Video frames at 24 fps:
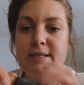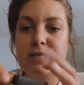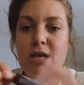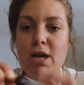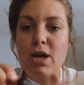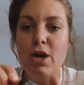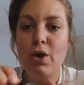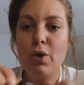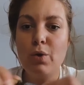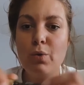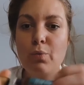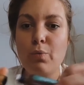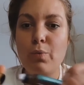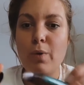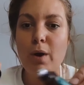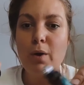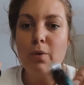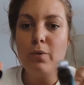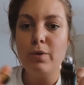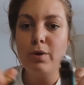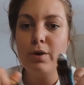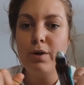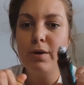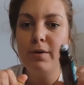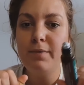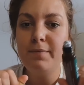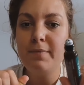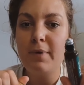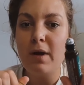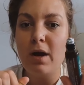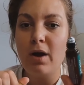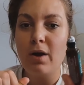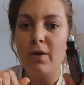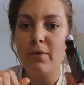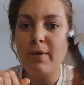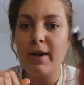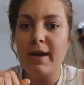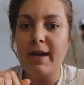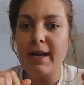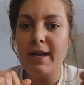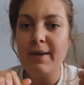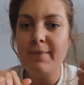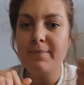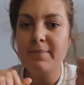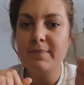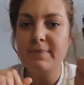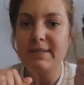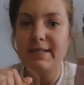roller already.
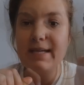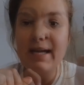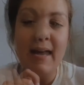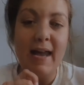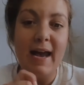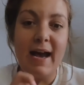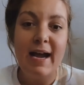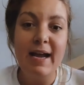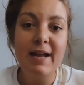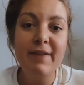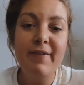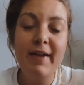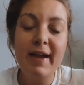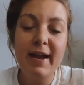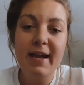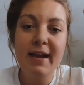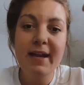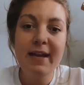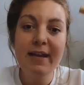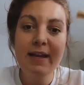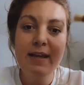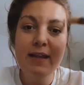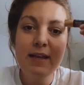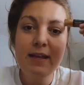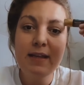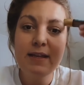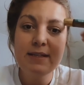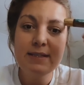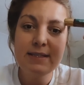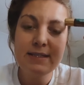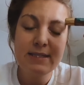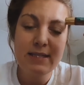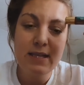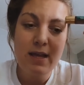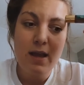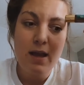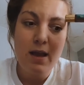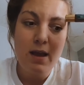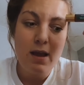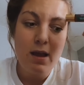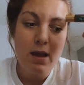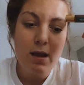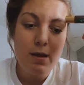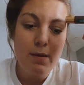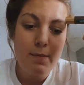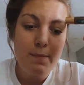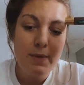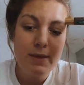I've had
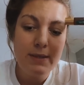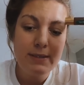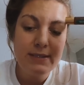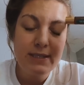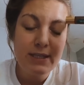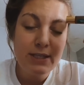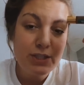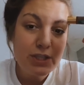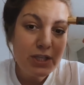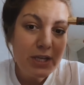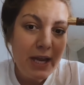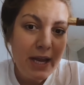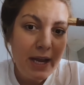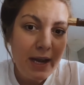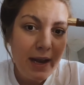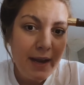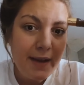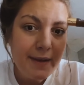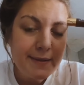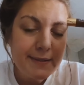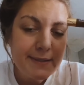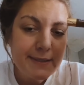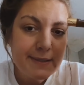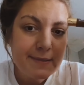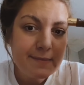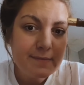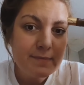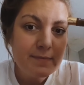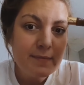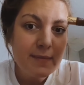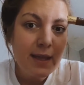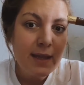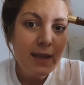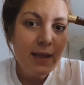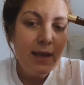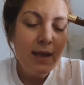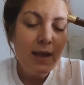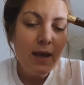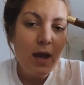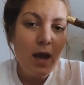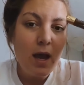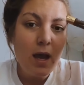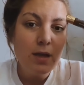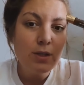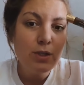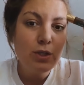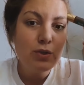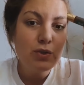some tension headaches.
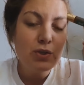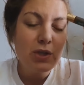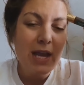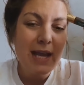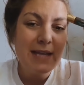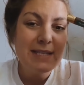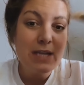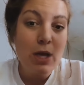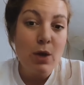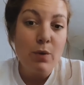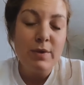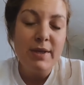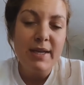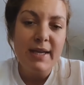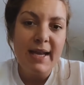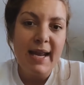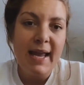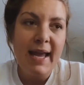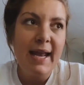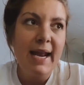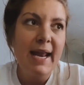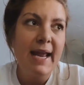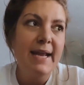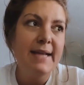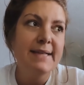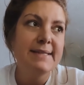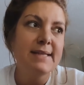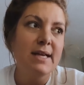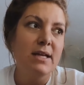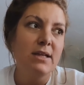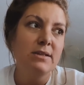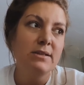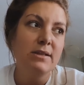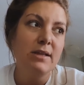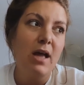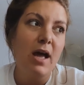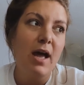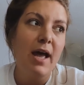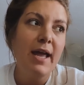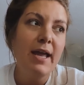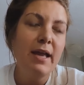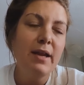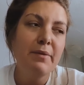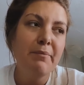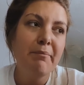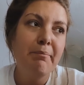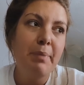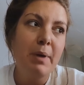Usually I don't get headaches a lot,
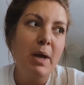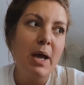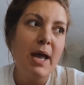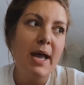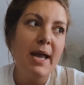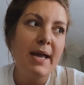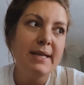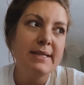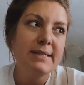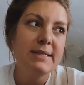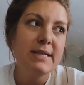but